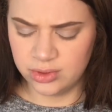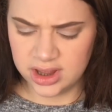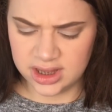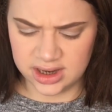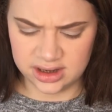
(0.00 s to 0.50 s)

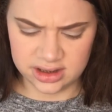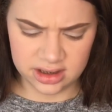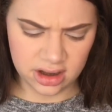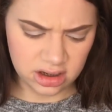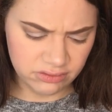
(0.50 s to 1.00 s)
weird. It
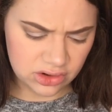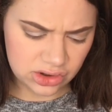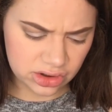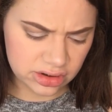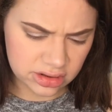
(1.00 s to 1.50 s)
kind of
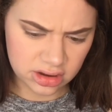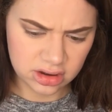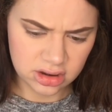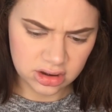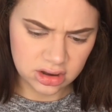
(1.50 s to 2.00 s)
looks
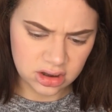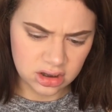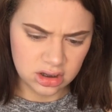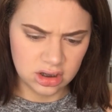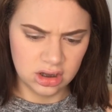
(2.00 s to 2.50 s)

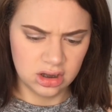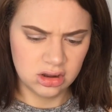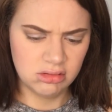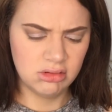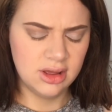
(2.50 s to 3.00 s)

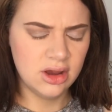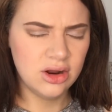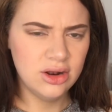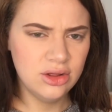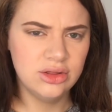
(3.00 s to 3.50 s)
a
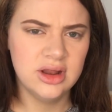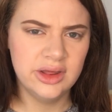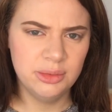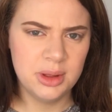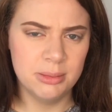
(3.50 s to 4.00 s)

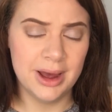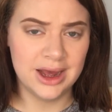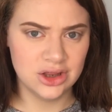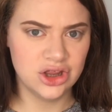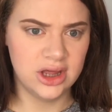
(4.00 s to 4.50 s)
little bit
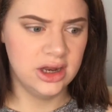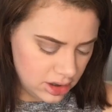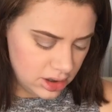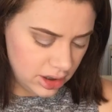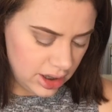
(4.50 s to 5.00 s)
patchy.
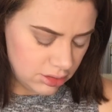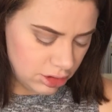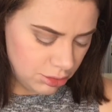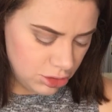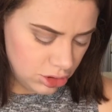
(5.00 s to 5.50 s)
Okay,
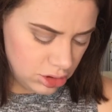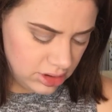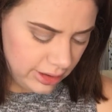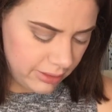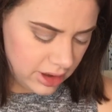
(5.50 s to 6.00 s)
so I'm just going to
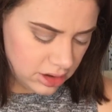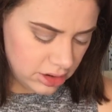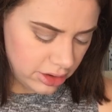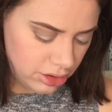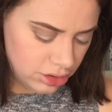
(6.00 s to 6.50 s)
dip into
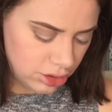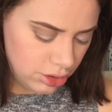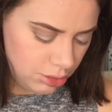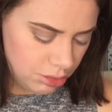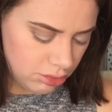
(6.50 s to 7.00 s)
those
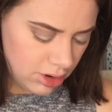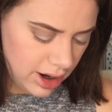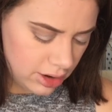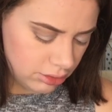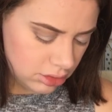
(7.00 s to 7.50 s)
two
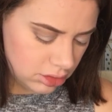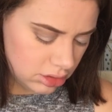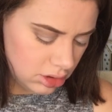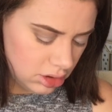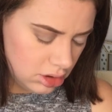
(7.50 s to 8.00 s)
browns
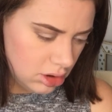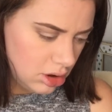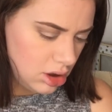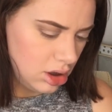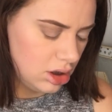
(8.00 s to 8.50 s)

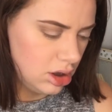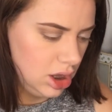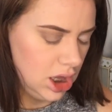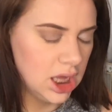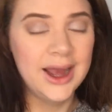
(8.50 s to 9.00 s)

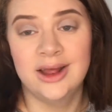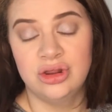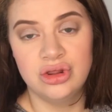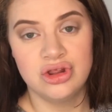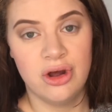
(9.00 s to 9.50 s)
and
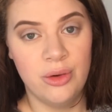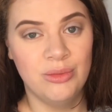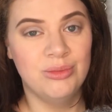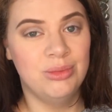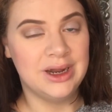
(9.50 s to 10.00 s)
just try
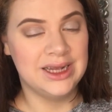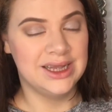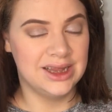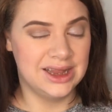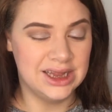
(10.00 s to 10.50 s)
and
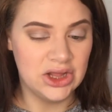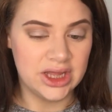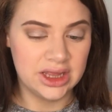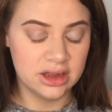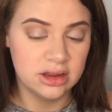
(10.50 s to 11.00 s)
blend
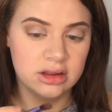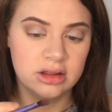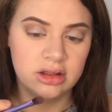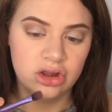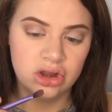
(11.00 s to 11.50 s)
like
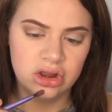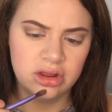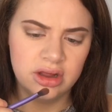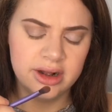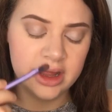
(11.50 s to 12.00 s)

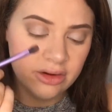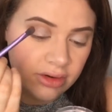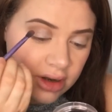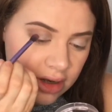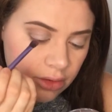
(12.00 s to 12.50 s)
the glitter
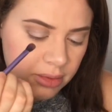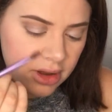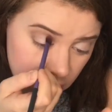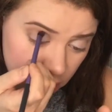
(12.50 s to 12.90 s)
in a little bit.